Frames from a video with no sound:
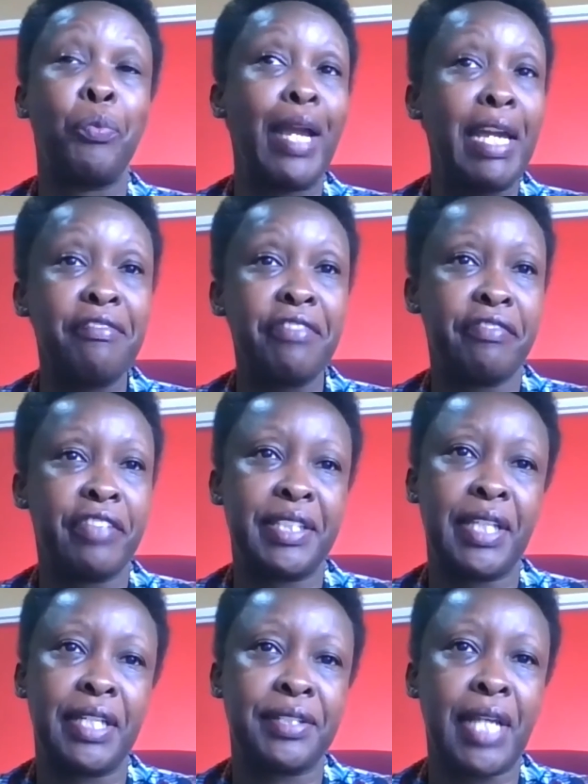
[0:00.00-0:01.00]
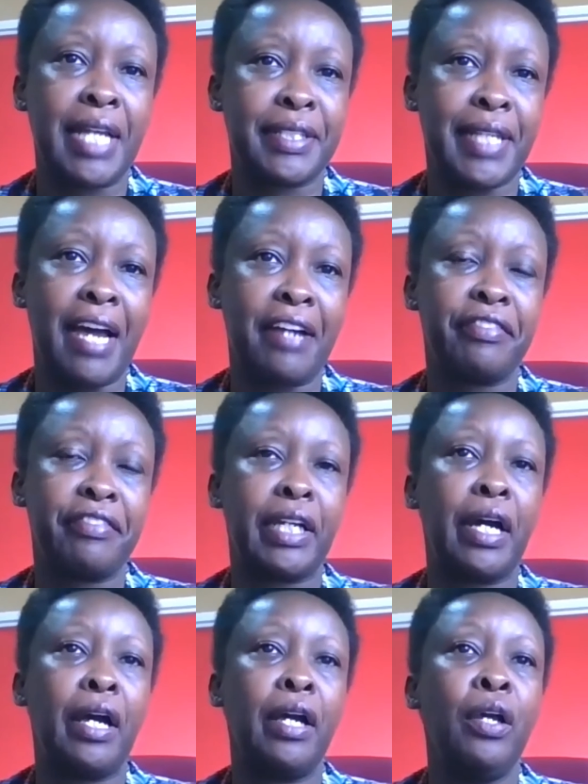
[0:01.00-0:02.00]
wave of it as
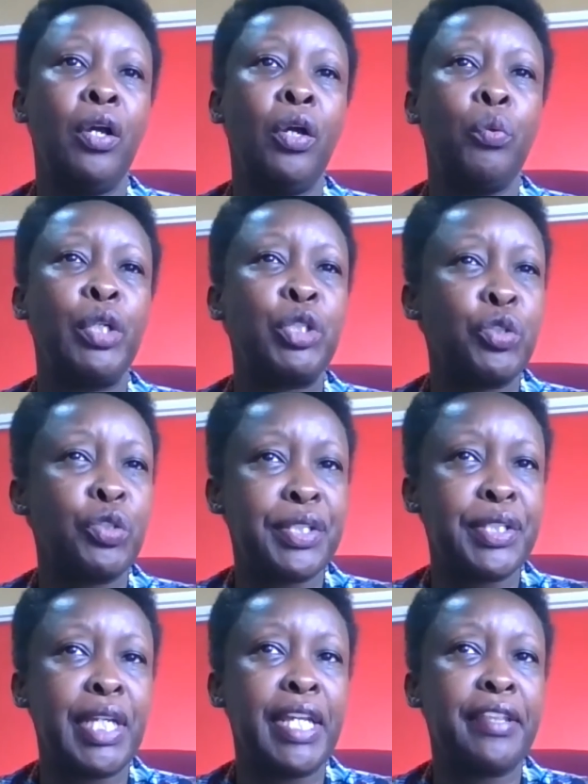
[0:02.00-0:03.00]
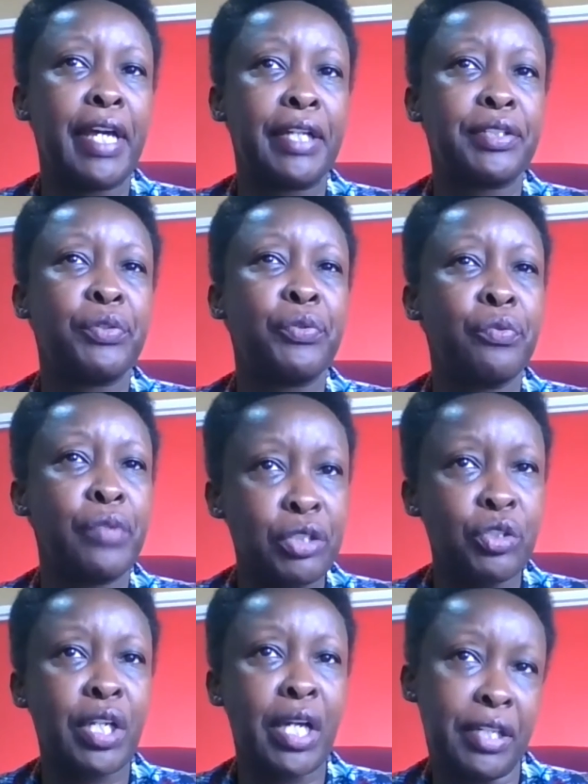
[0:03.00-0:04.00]
Africa, we should see that
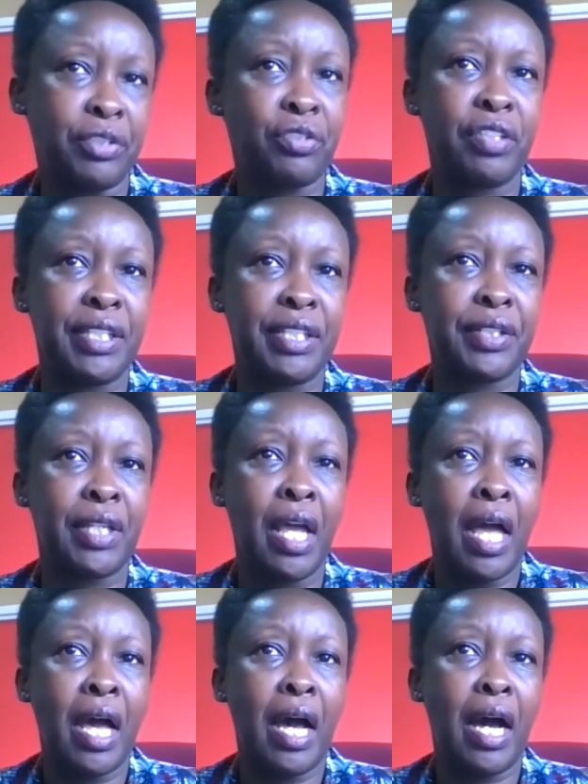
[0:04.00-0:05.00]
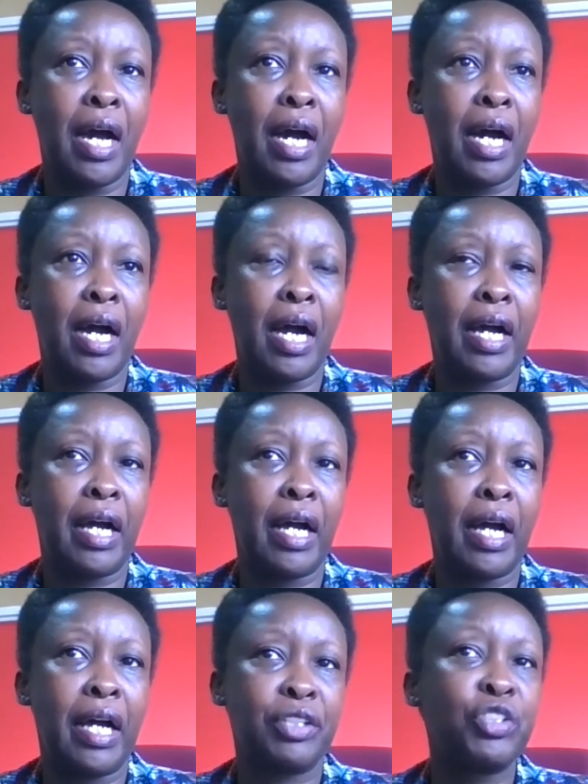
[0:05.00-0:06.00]
rich countries
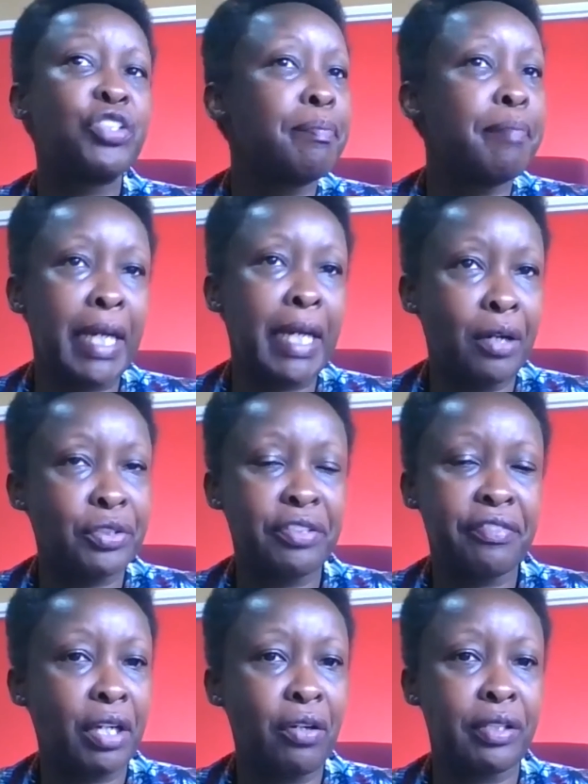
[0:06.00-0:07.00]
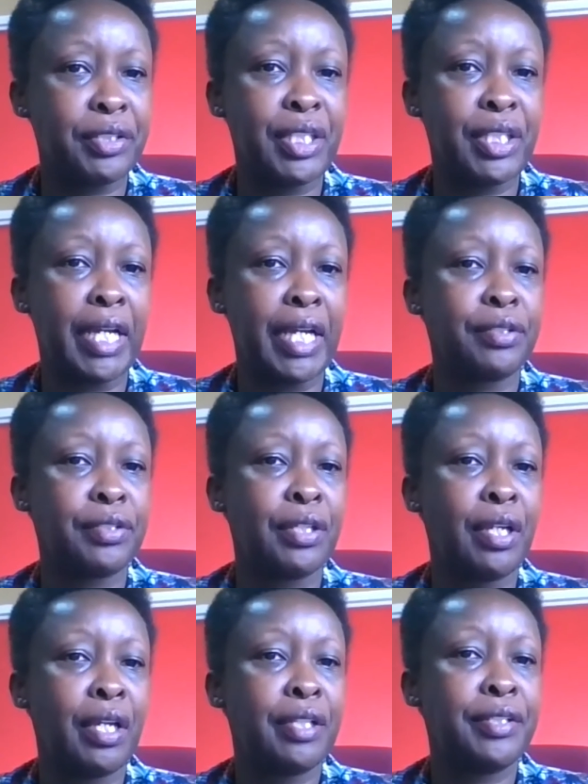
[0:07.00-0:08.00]
are shipping out of the continent
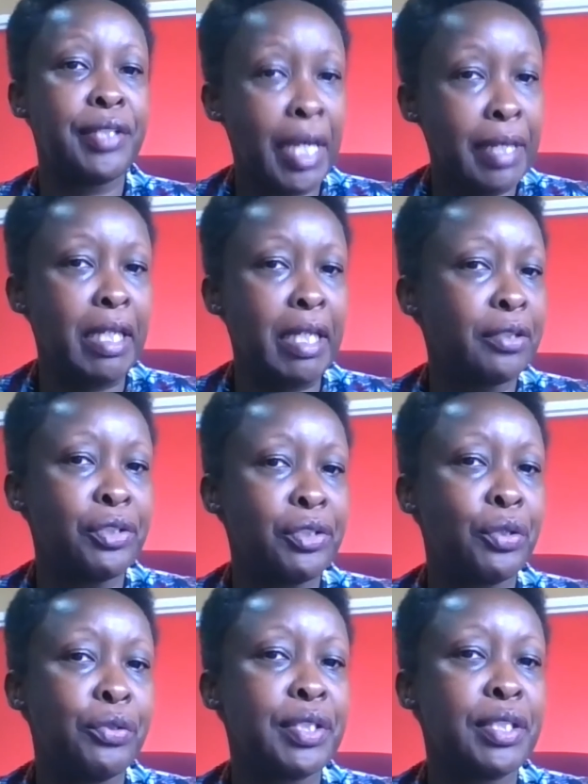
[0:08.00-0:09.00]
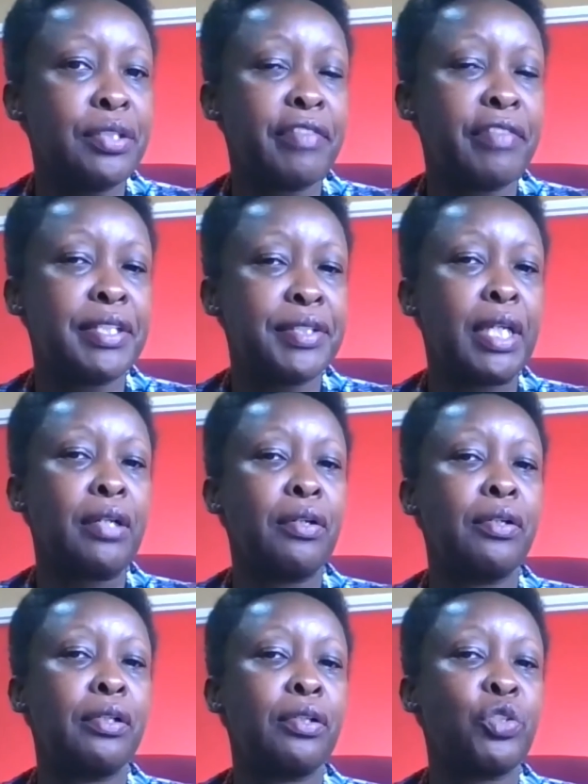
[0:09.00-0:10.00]
10 million doses of the
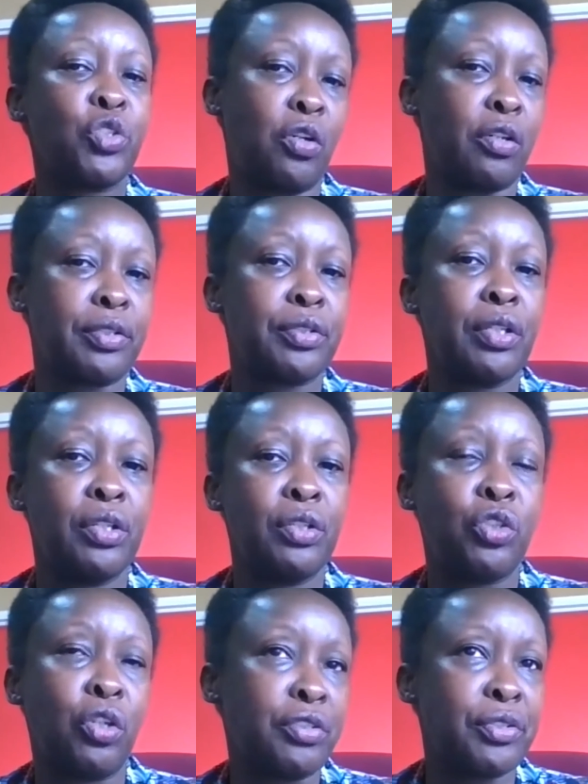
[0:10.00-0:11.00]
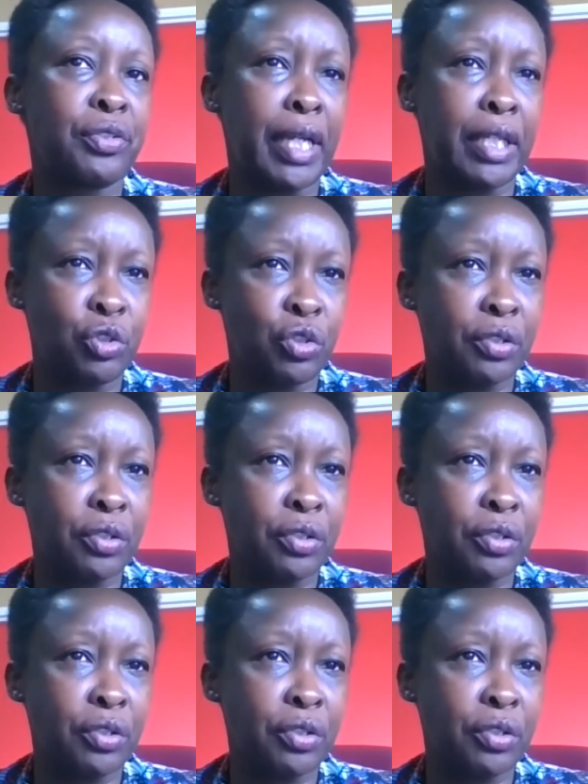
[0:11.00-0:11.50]
single-shot Johnson &